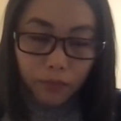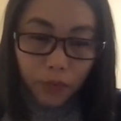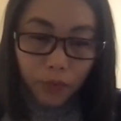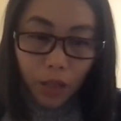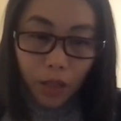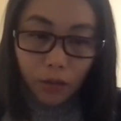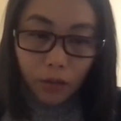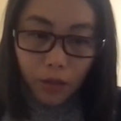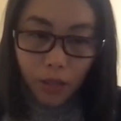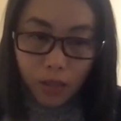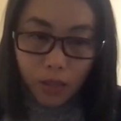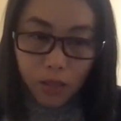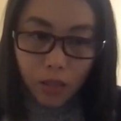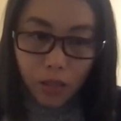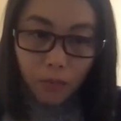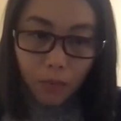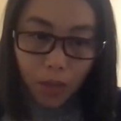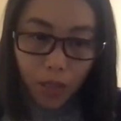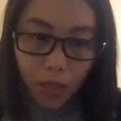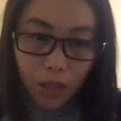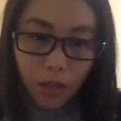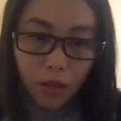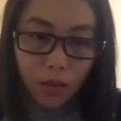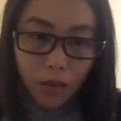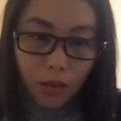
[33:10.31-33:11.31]
it doesn't
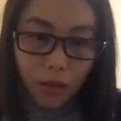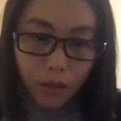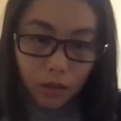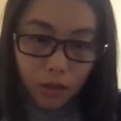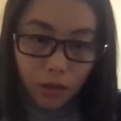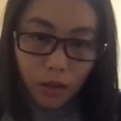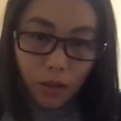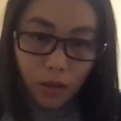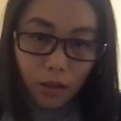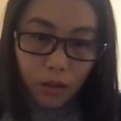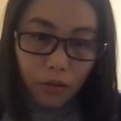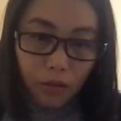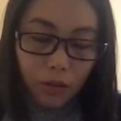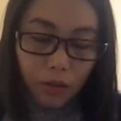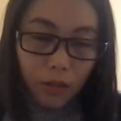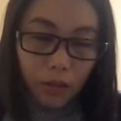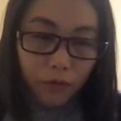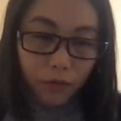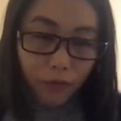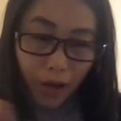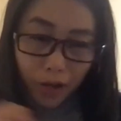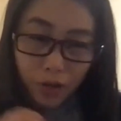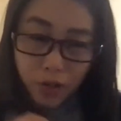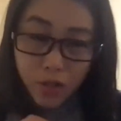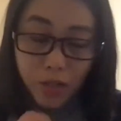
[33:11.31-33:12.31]
mean that the
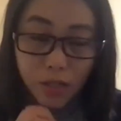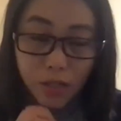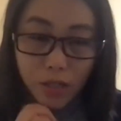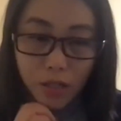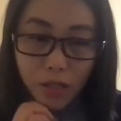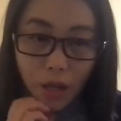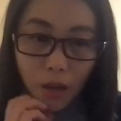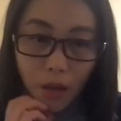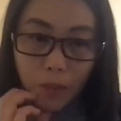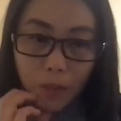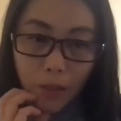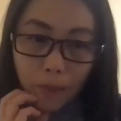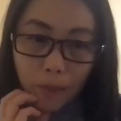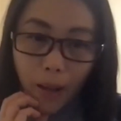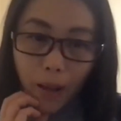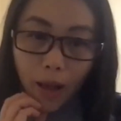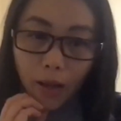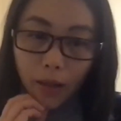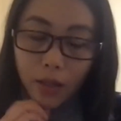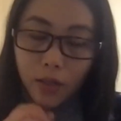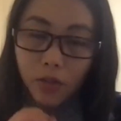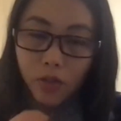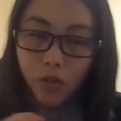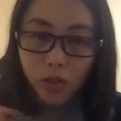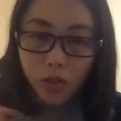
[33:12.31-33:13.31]
infection is coming
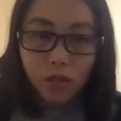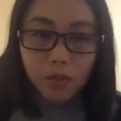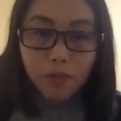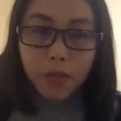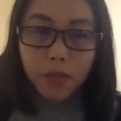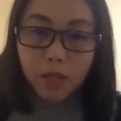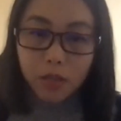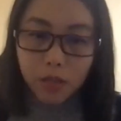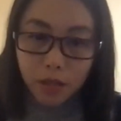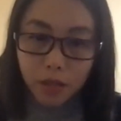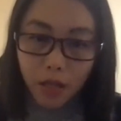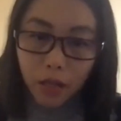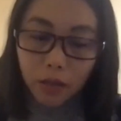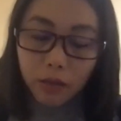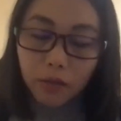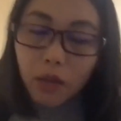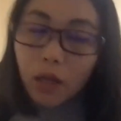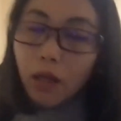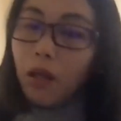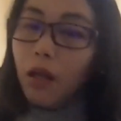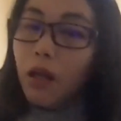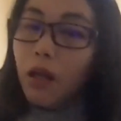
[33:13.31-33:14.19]
back. It just means that